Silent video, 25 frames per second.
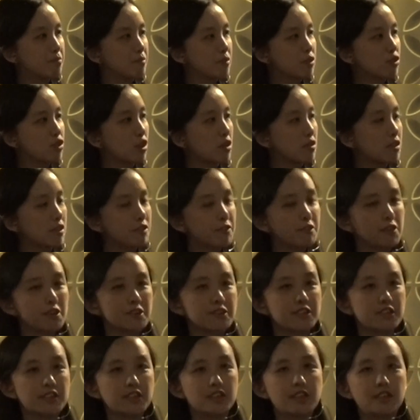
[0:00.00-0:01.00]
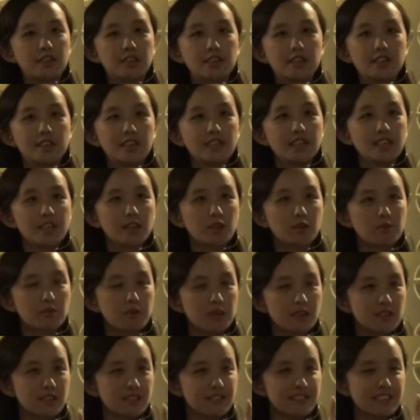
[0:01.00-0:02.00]
Sorry for the
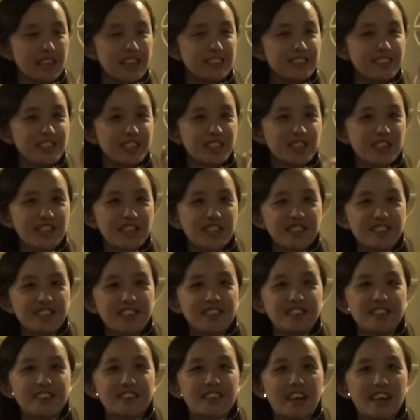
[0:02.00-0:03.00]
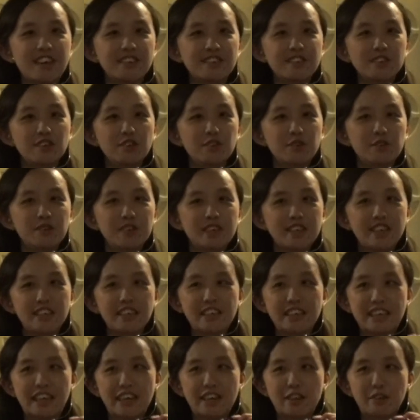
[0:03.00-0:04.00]
slightly change in the title.
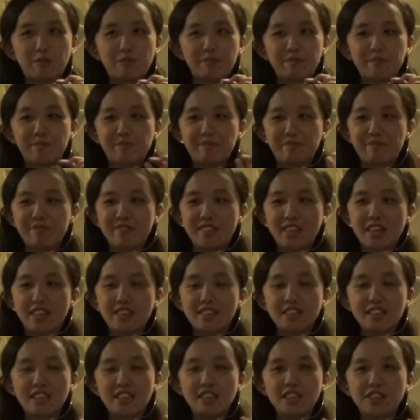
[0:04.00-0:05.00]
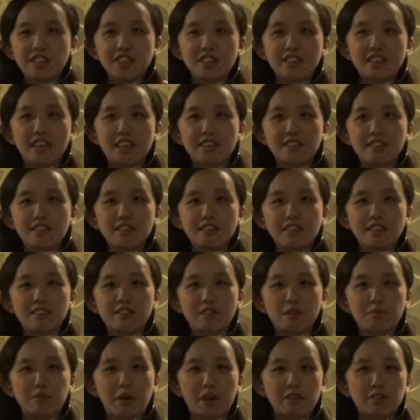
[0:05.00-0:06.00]
The initial title
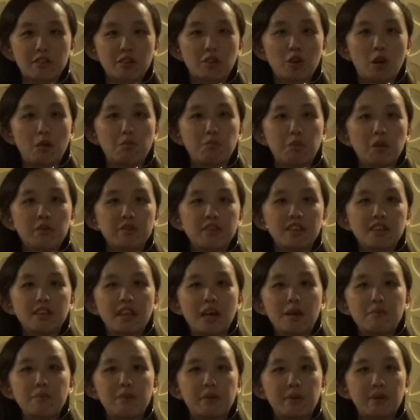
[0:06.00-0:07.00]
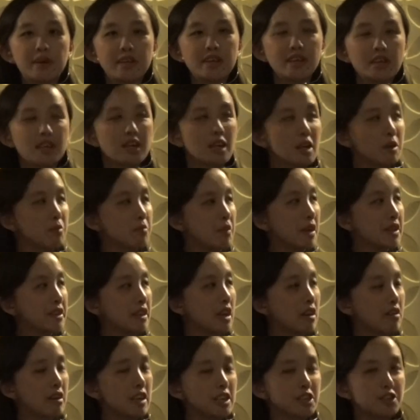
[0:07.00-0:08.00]
is about the component library, but
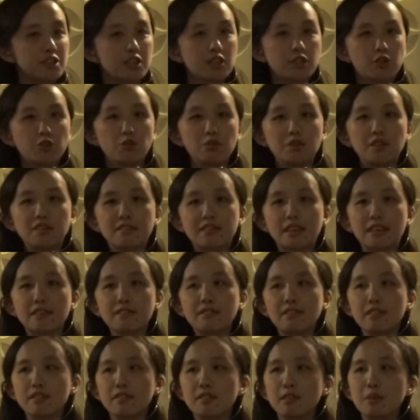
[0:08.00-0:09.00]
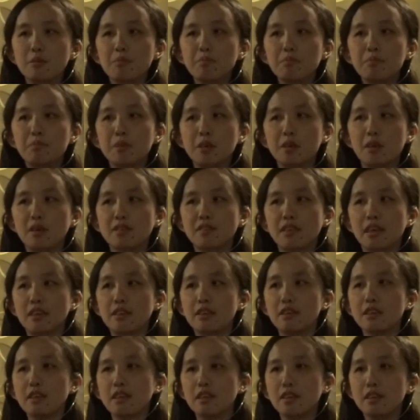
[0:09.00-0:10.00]
now I changed to design system because I
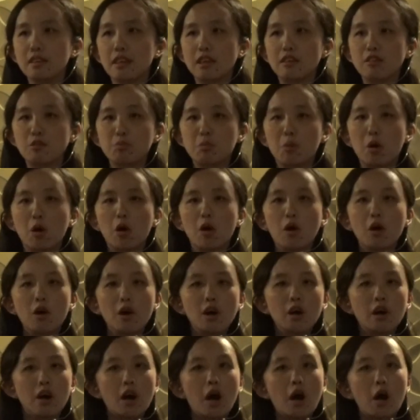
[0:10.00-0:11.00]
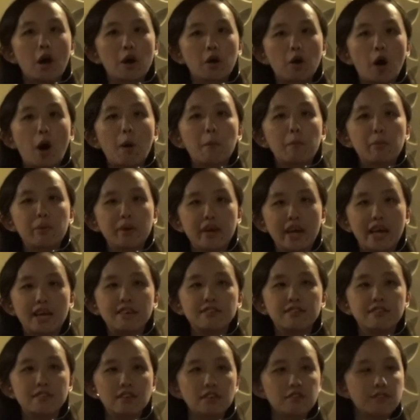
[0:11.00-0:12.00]
think that's more
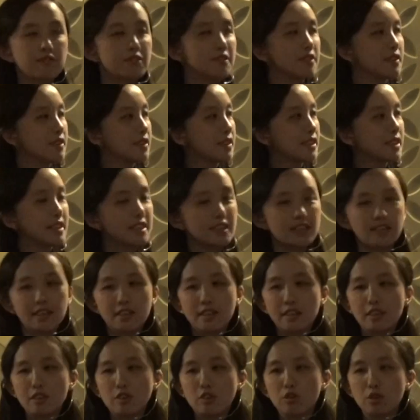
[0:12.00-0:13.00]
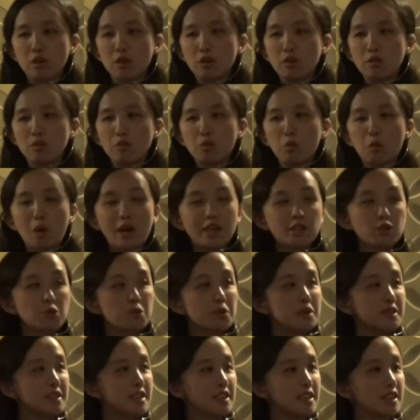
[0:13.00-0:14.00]
comprehensive. So why do
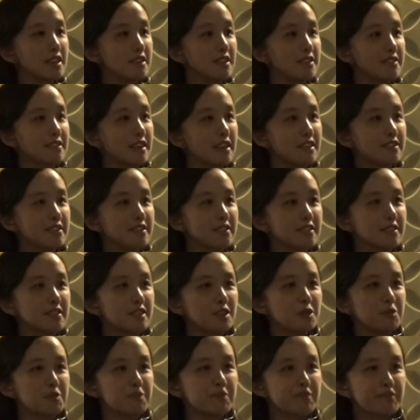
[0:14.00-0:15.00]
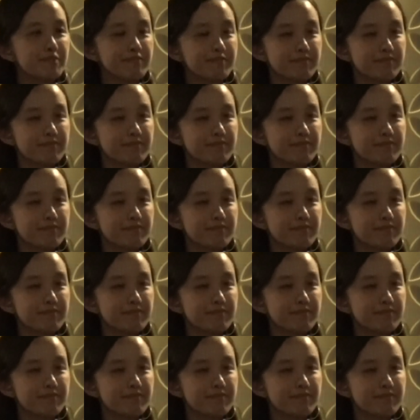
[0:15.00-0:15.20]
we need a design system?